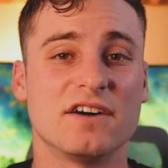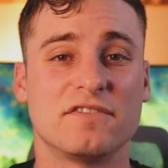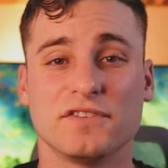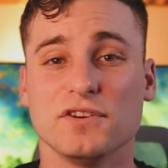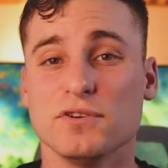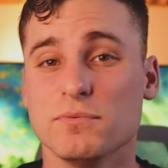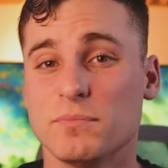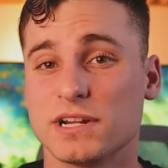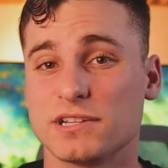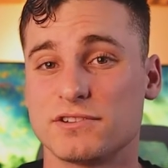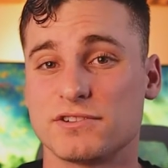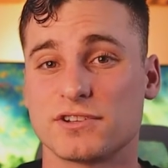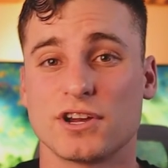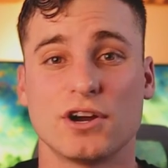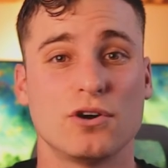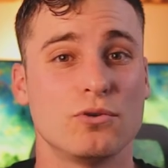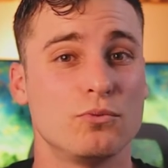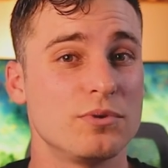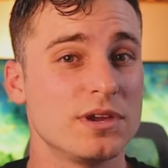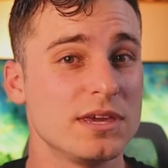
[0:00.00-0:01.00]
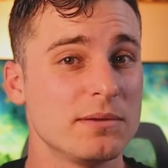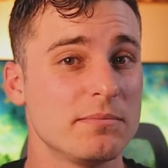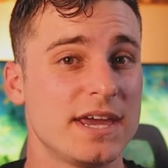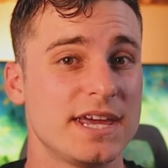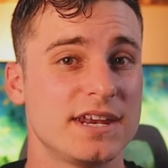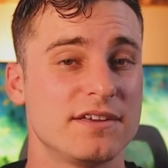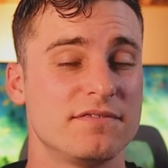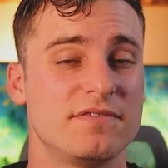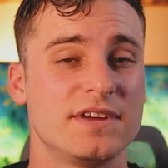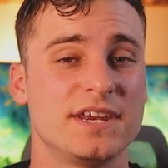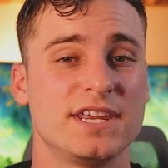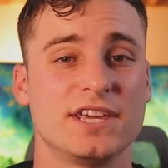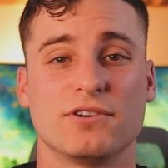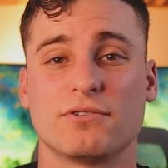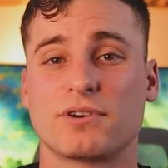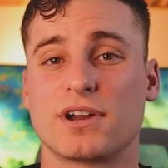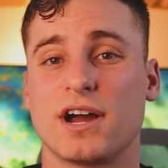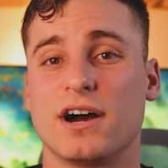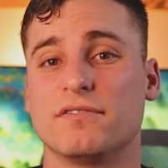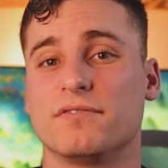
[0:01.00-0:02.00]
A few months ago, we made a
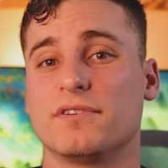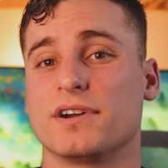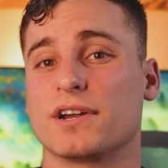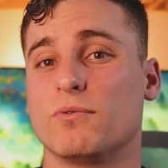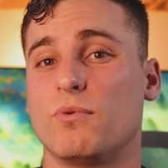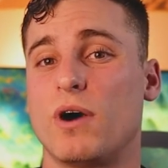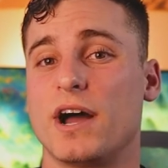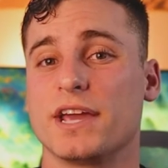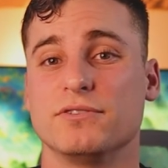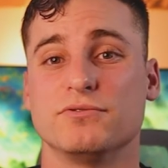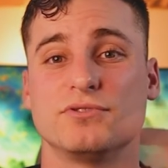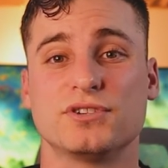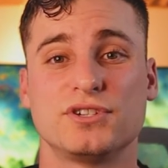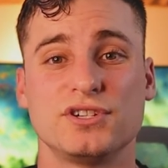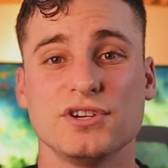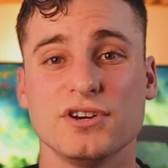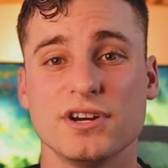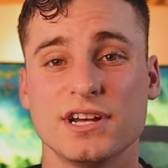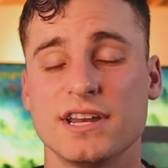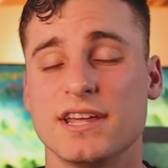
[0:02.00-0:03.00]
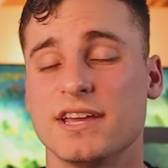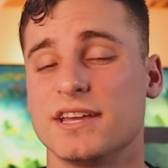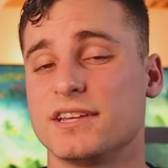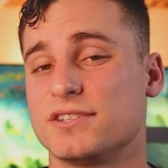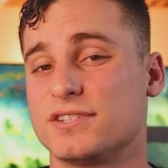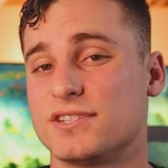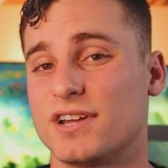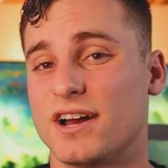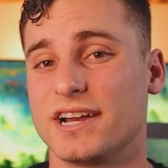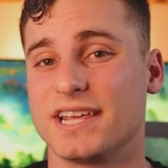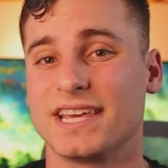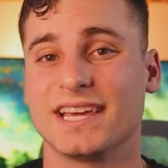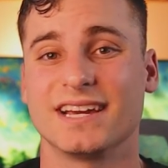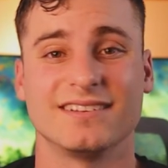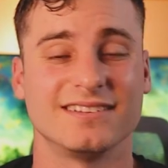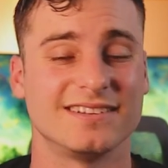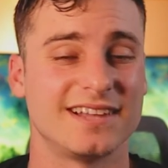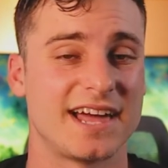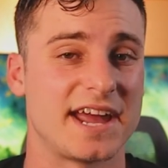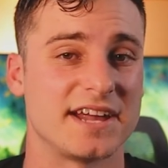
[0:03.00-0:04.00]
video covering why you should study
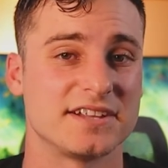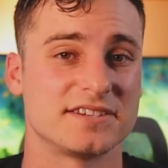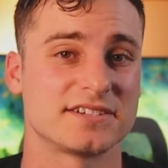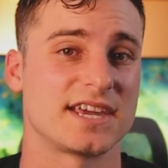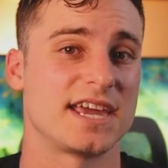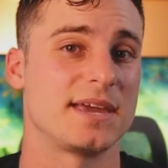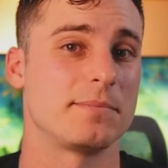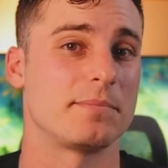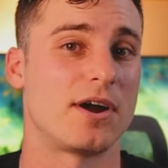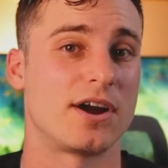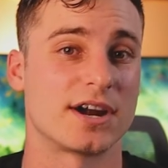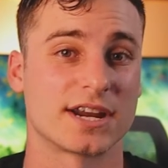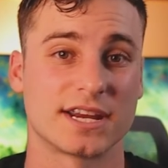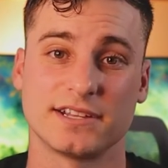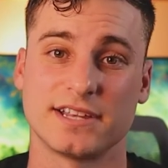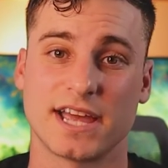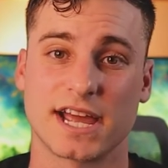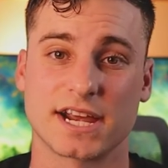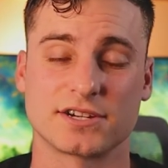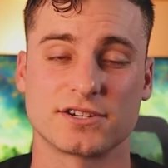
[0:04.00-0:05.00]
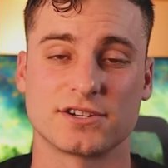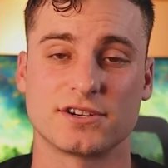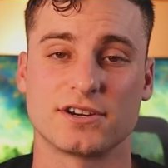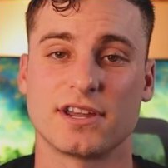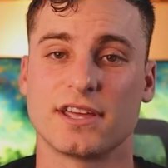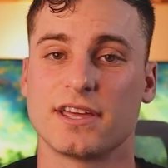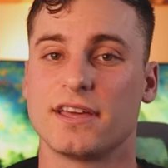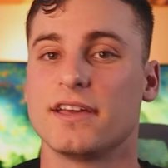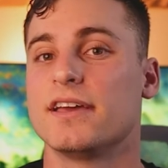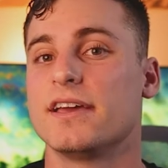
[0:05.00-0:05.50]
landscape architecture.